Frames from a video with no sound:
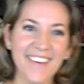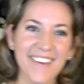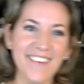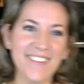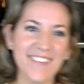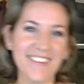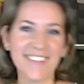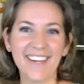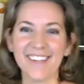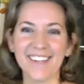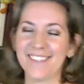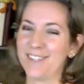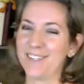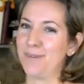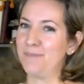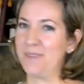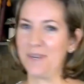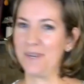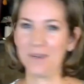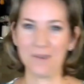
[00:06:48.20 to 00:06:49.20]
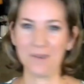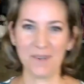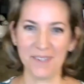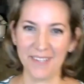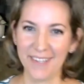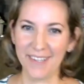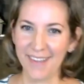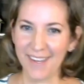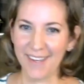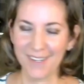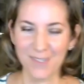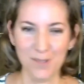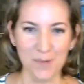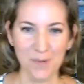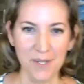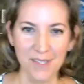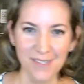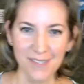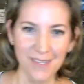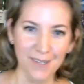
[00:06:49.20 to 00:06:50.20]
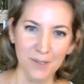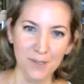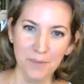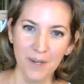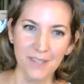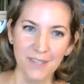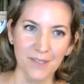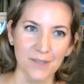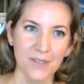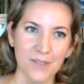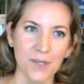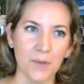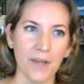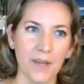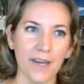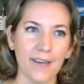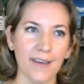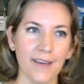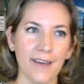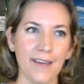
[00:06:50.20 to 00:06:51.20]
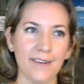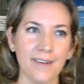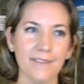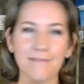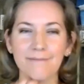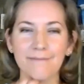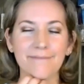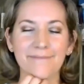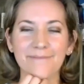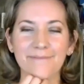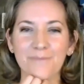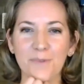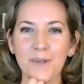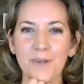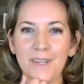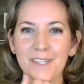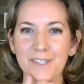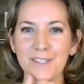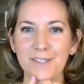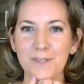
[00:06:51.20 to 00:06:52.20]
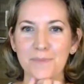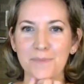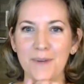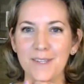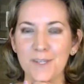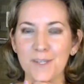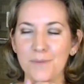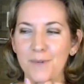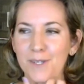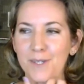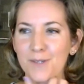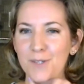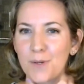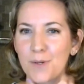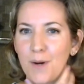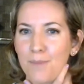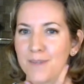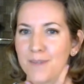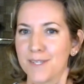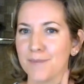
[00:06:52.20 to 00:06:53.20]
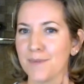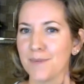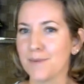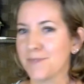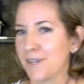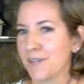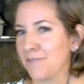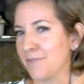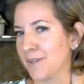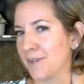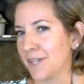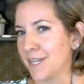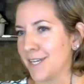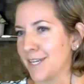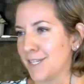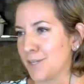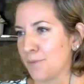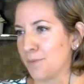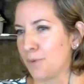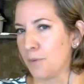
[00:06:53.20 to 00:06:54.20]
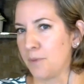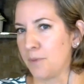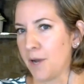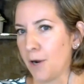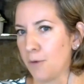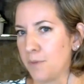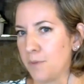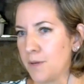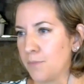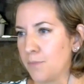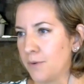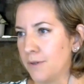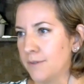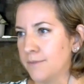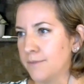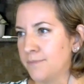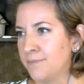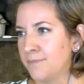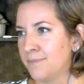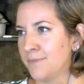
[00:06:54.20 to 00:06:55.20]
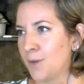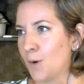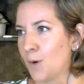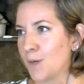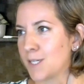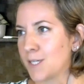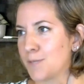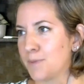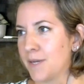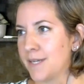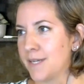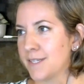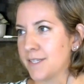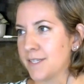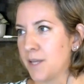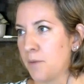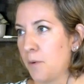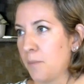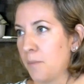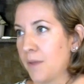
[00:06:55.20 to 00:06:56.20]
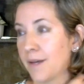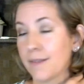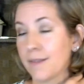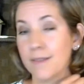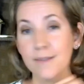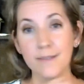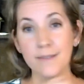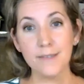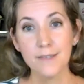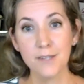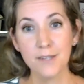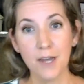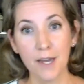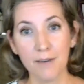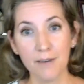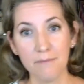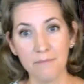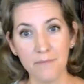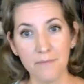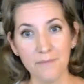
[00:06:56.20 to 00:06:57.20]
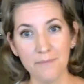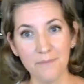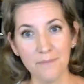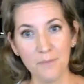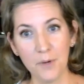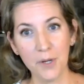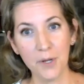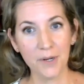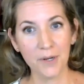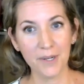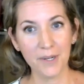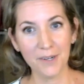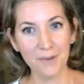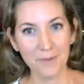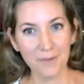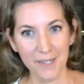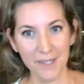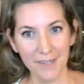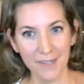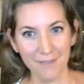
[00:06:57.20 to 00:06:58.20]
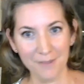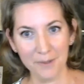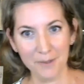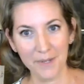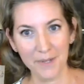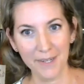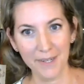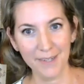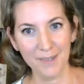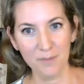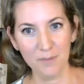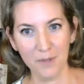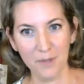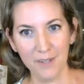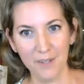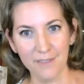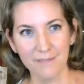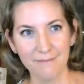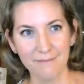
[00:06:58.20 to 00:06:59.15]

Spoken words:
could get something really like sweet and sentimental. So like, it really just depends on when you show up. And sometimes I feel I need to prepare people or explain to them, I'm like, this is not what you're going to read every week, but